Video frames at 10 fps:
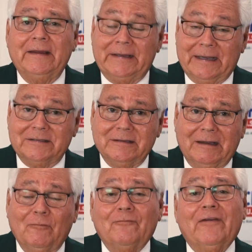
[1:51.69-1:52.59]
Yes,
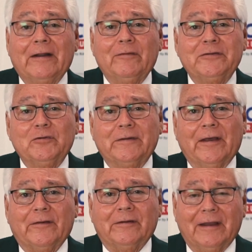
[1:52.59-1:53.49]
veteran to
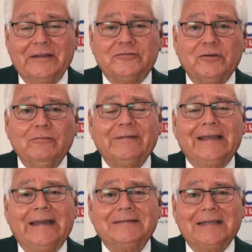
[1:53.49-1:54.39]
another. I served with the
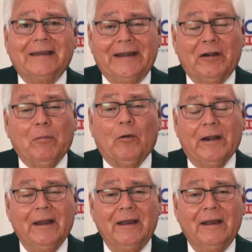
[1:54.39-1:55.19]
82nd Airborne.